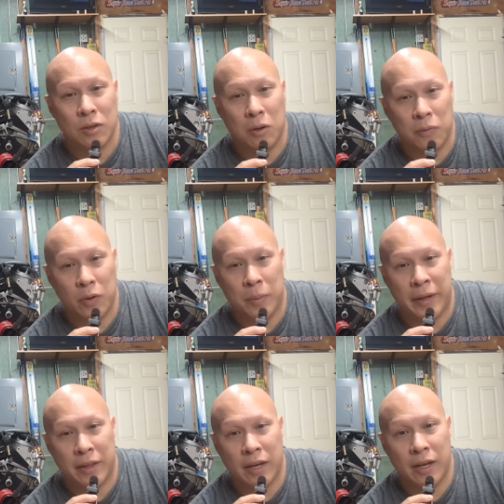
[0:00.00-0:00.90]
So hopefully we
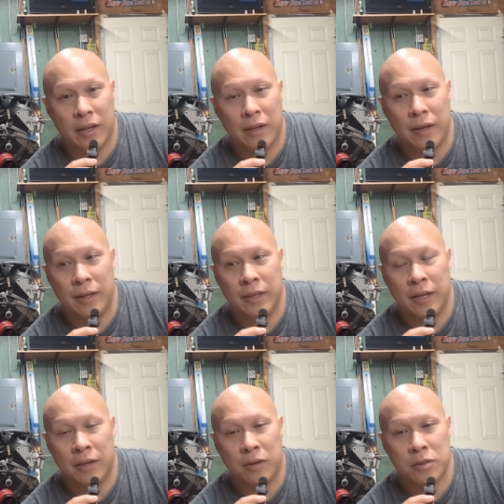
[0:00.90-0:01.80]
make that, and
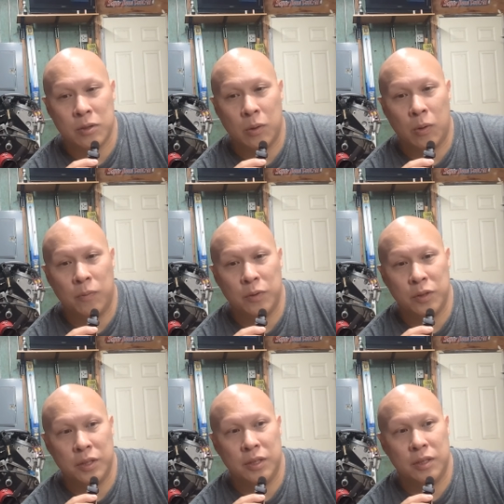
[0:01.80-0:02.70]
then also
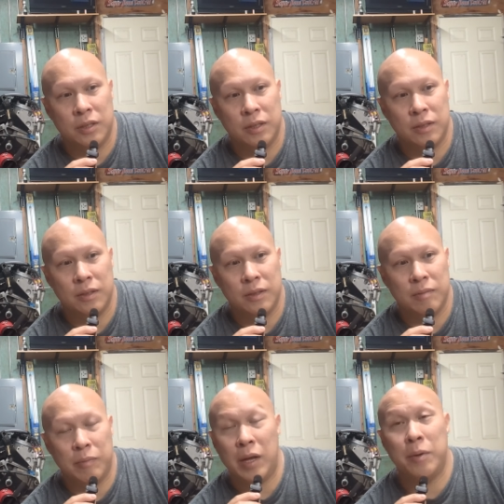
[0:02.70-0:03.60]
hopefully
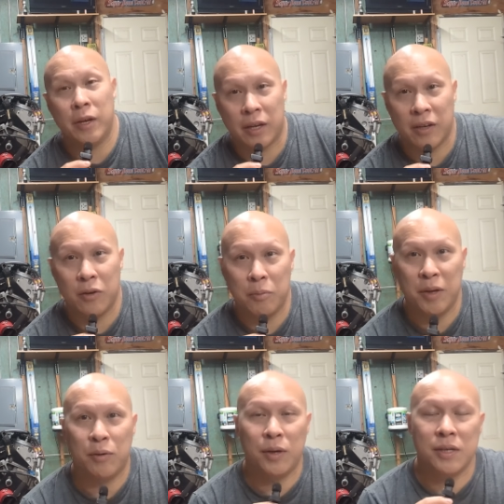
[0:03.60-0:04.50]
maybe I can go to
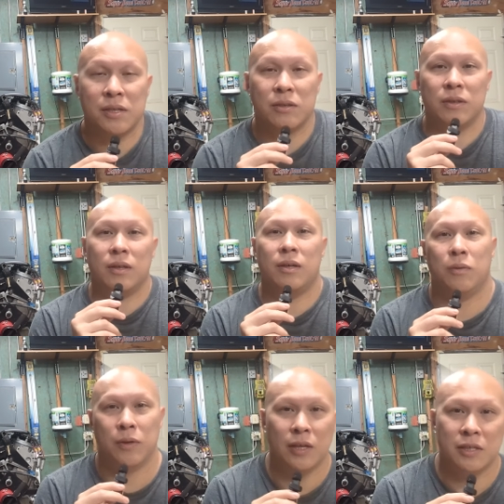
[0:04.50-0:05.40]
Pitt Race
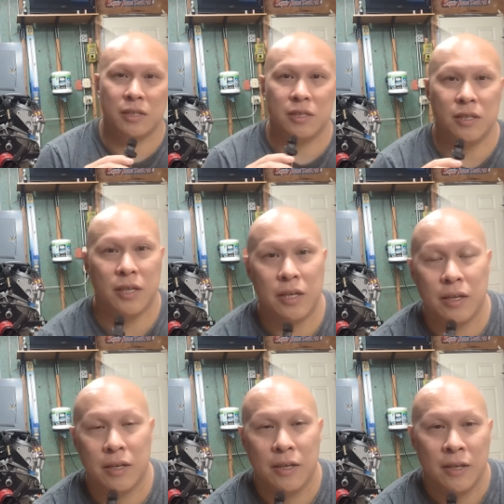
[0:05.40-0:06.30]
uh, with
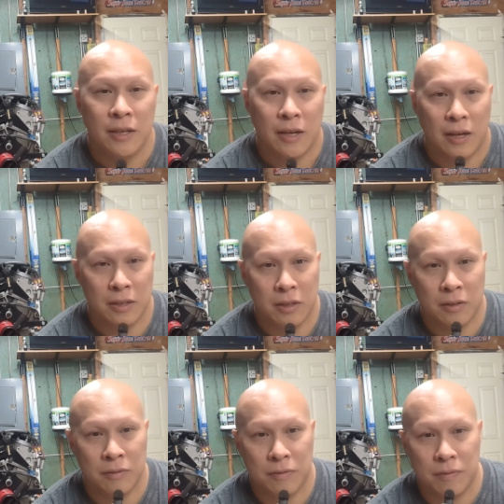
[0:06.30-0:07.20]
SCCA. I
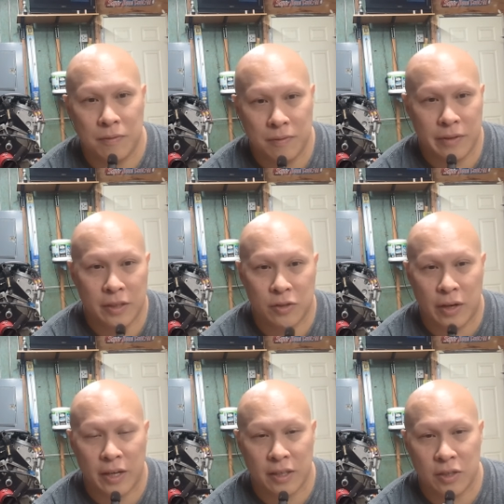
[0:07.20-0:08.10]
love that
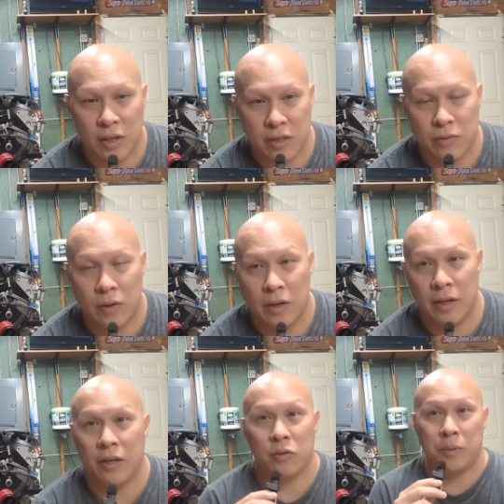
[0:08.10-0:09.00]
track. The track is
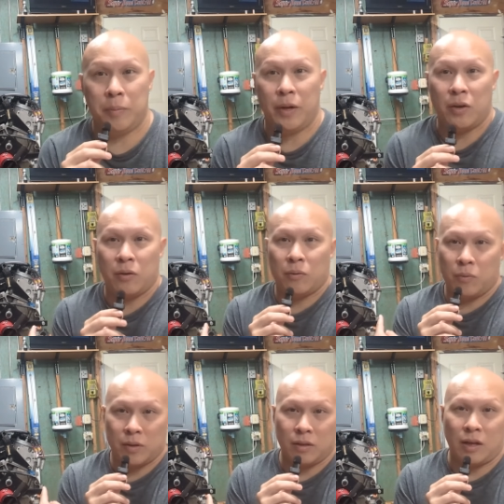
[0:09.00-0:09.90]
fun, and it'll be better
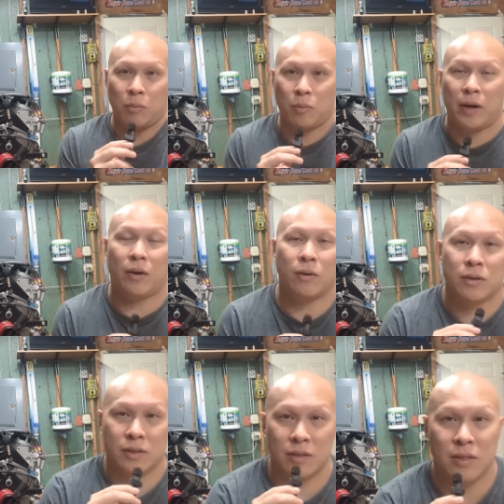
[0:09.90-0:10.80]
with a lot more
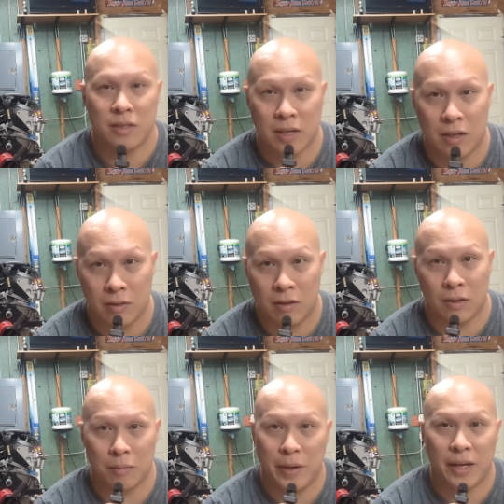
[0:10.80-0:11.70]
power since it's got a
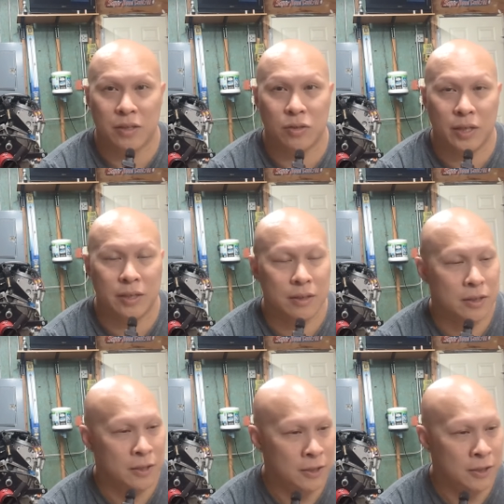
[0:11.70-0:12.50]
long back straight.